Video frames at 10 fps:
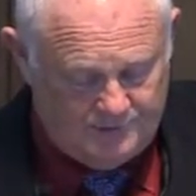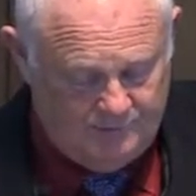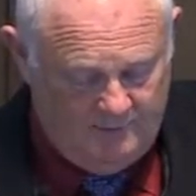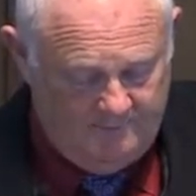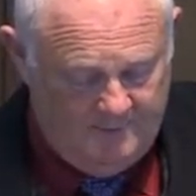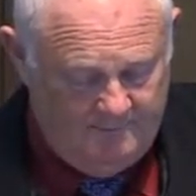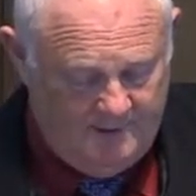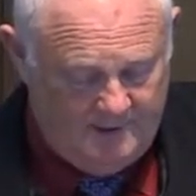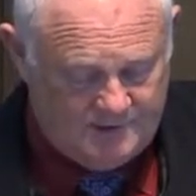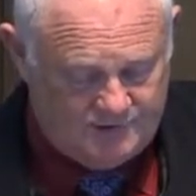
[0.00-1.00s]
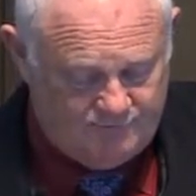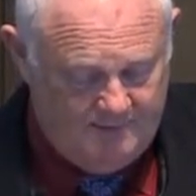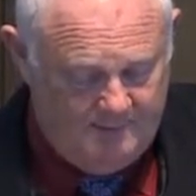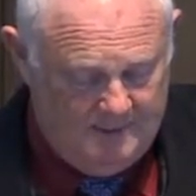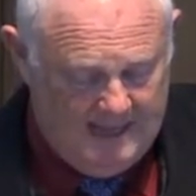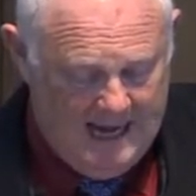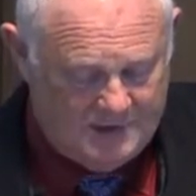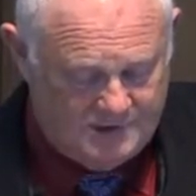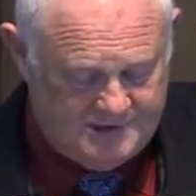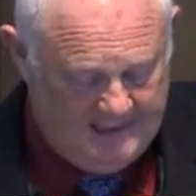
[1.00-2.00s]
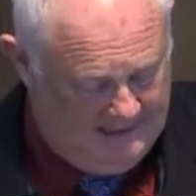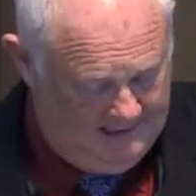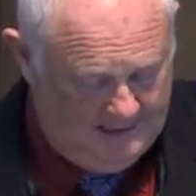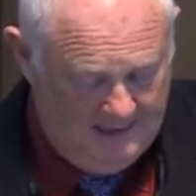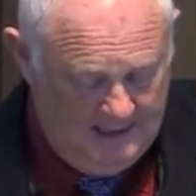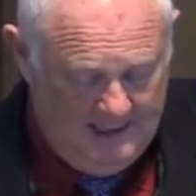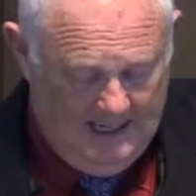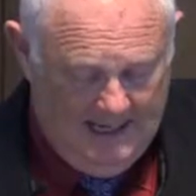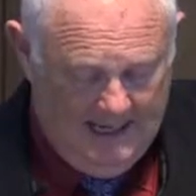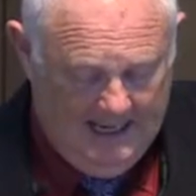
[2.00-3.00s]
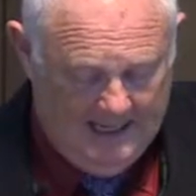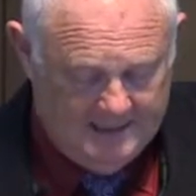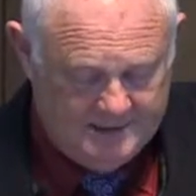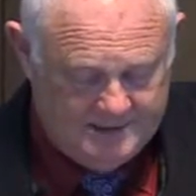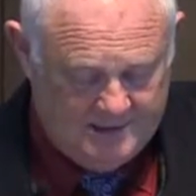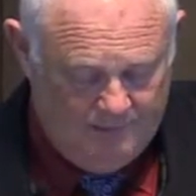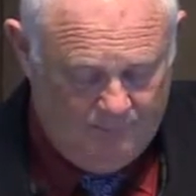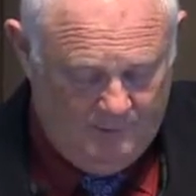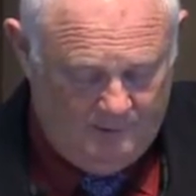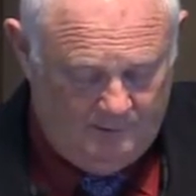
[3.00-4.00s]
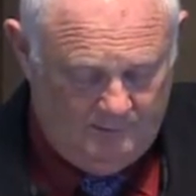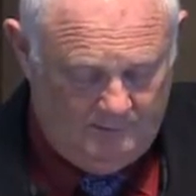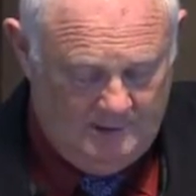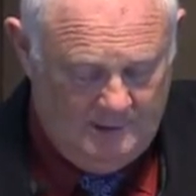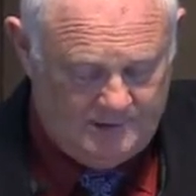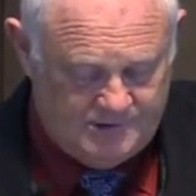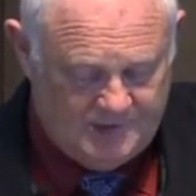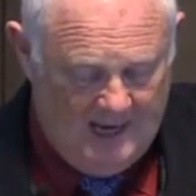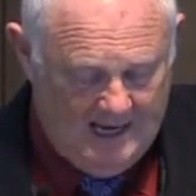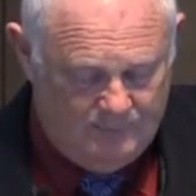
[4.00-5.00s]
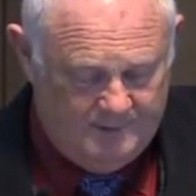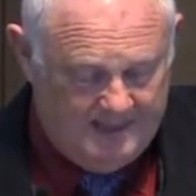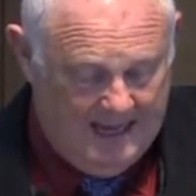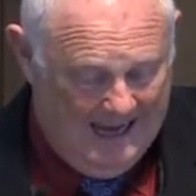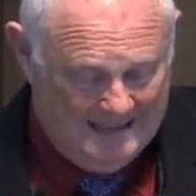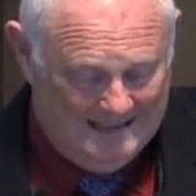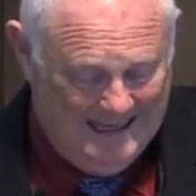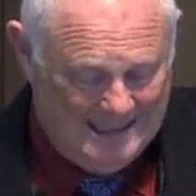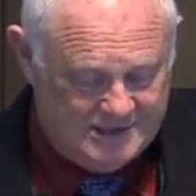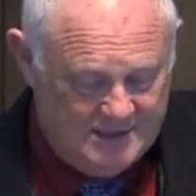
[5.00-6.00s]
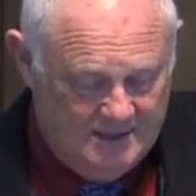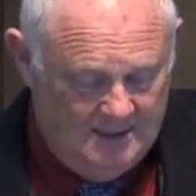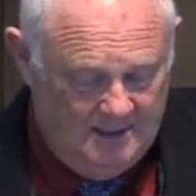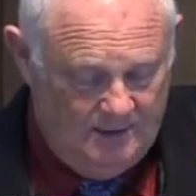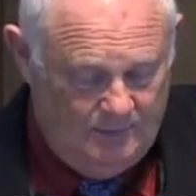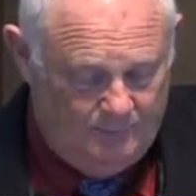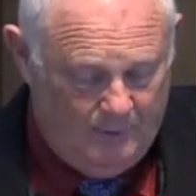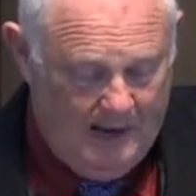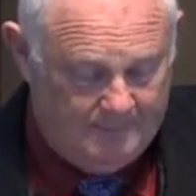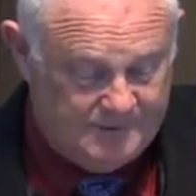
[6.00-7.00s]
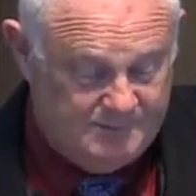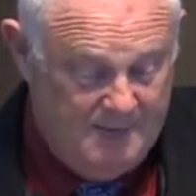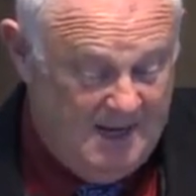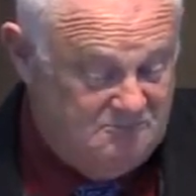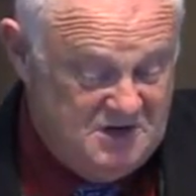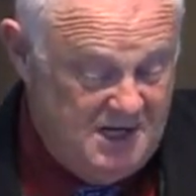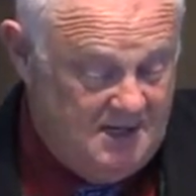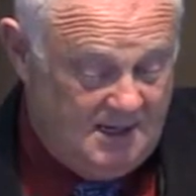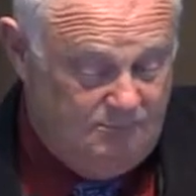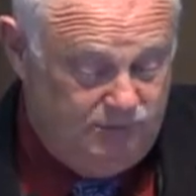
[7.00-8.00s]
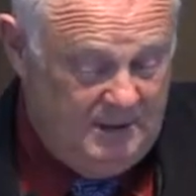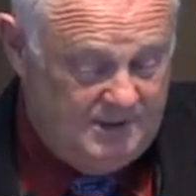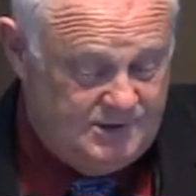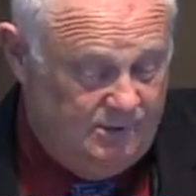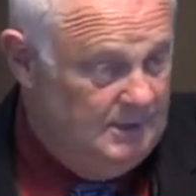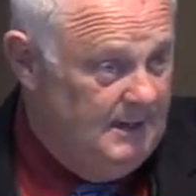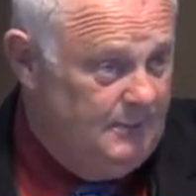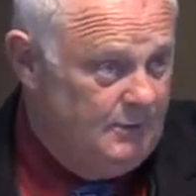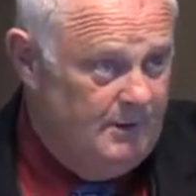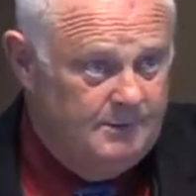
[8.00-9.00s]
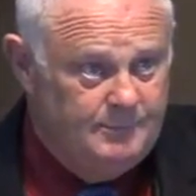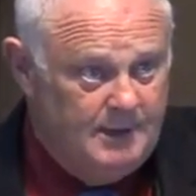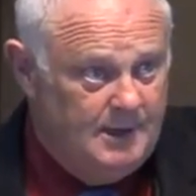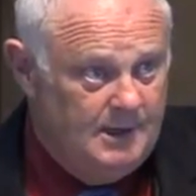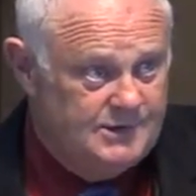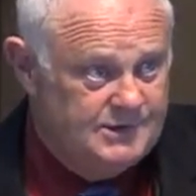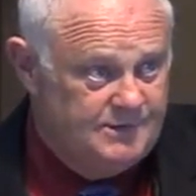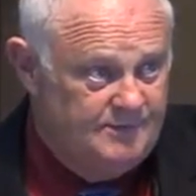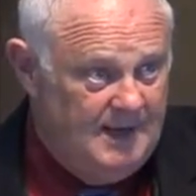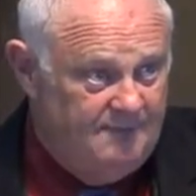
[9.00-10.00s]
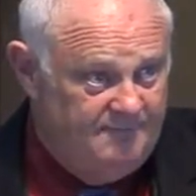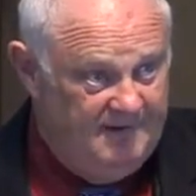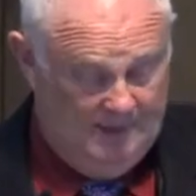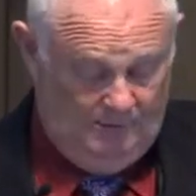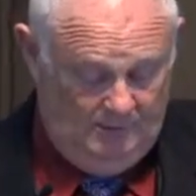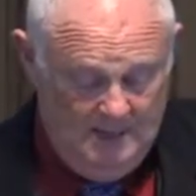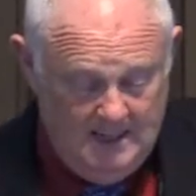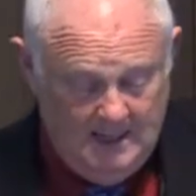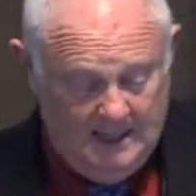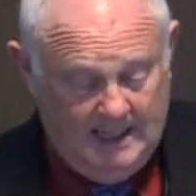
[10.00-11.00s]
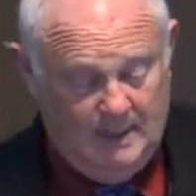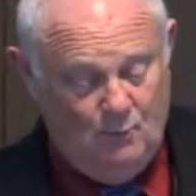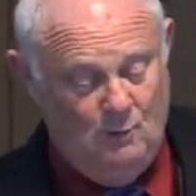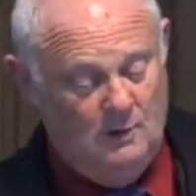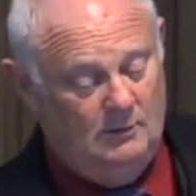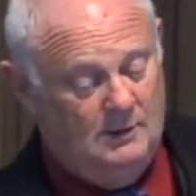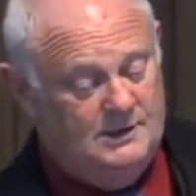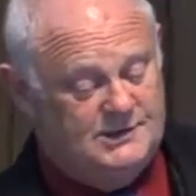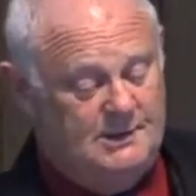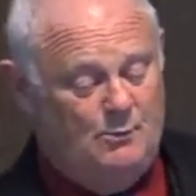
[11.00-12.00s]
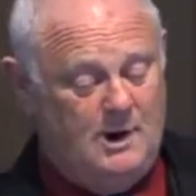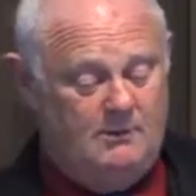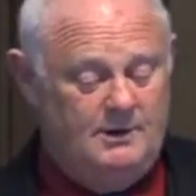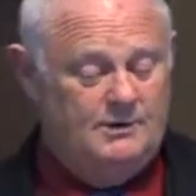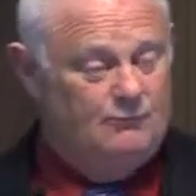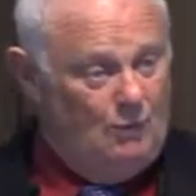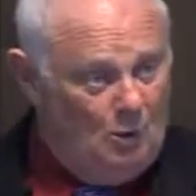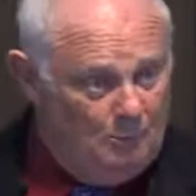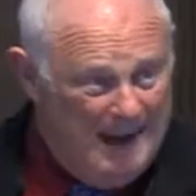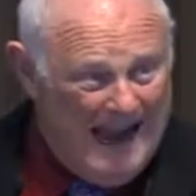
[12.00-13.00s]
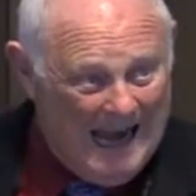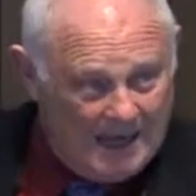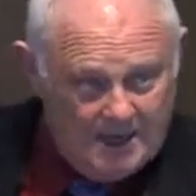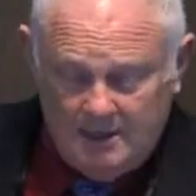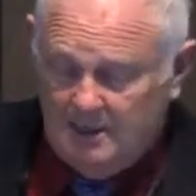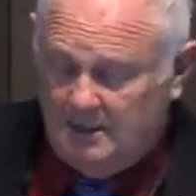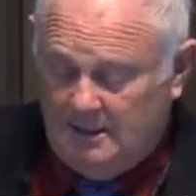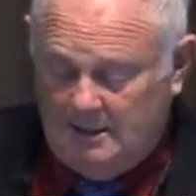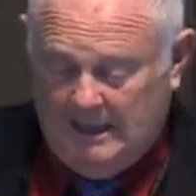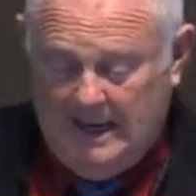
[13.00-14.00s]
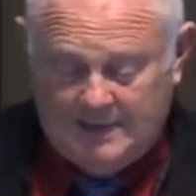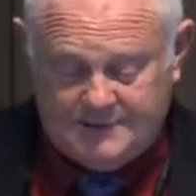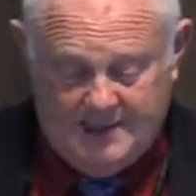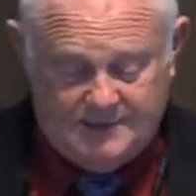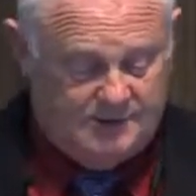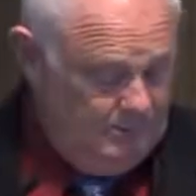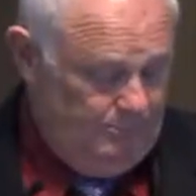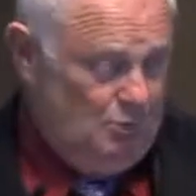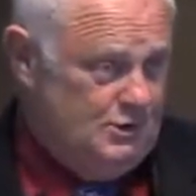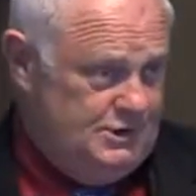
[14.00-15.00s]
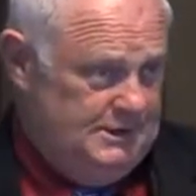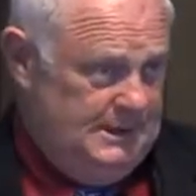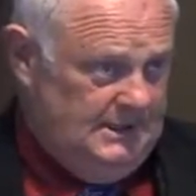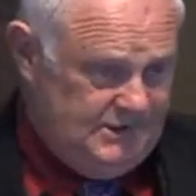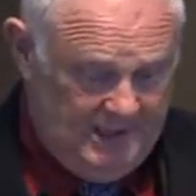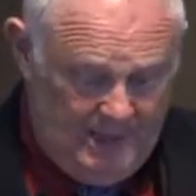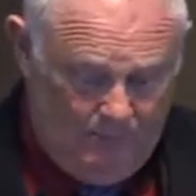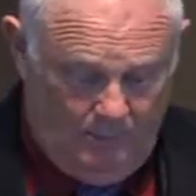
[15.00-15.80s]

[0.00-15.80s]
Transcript: who have been extremely agitated and uh, will uh, side with a candidate who perhaps may be a complete and total hypocrite because they feel he will, in some way or other, roll back uh, access to abortion, let's say.